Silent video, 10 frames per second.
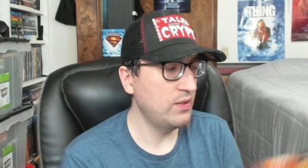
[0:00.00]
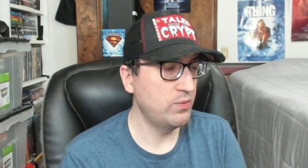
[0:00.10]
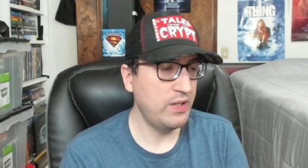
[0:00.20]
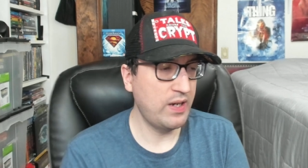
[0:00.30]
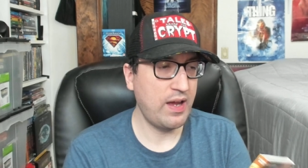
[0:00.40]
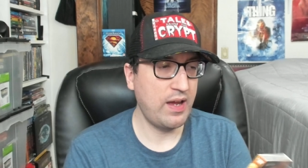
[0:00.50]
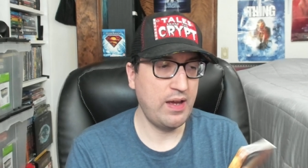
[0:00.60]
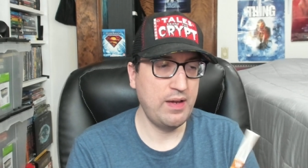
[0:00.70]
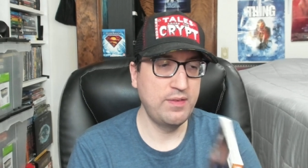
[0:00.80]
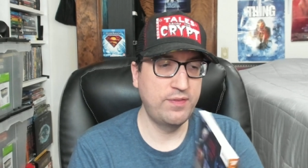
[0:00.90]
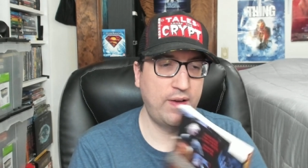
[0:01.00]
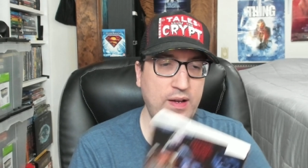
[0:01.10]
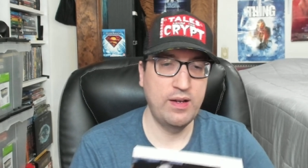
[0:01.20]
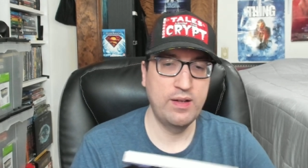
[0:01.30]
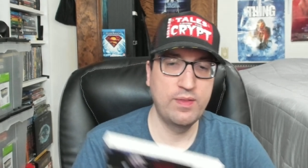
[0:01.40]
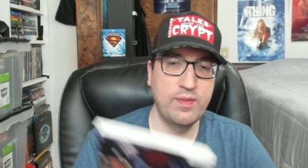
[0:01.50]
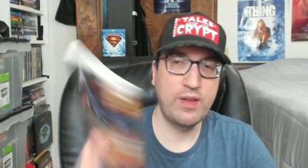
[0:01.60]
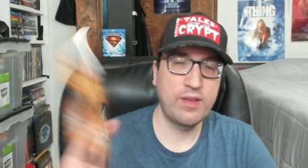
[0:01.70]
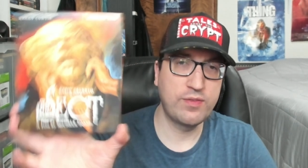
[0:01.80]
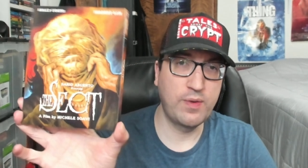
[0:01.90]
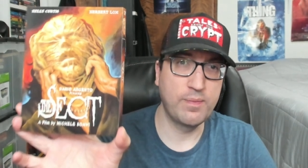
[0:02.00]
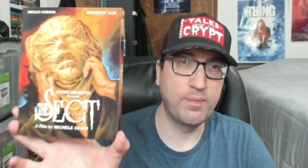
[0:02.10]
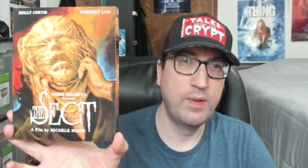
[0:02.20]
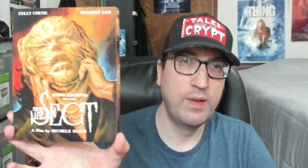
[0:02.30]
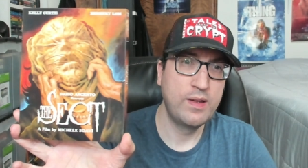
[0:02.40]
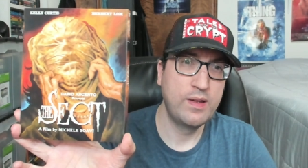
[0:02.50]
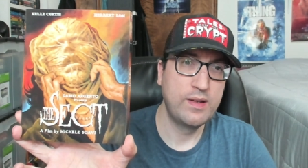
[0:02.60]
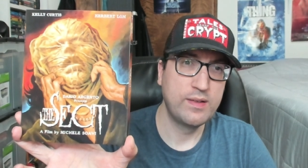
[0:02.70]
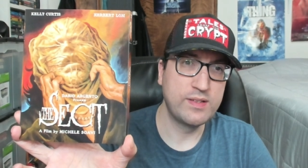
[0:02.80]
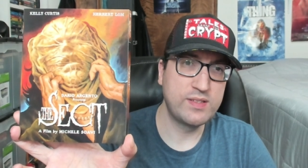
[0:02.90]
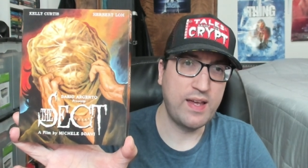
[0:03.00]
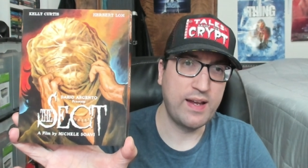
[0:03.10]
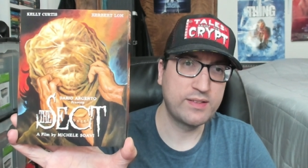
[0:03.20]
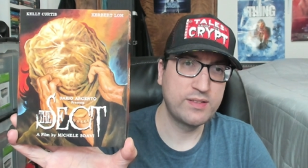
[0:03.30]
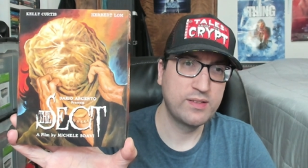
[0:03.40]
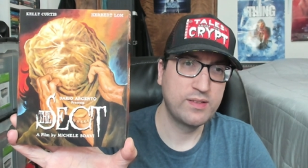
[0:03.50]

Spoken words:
we have the other film, The Sect.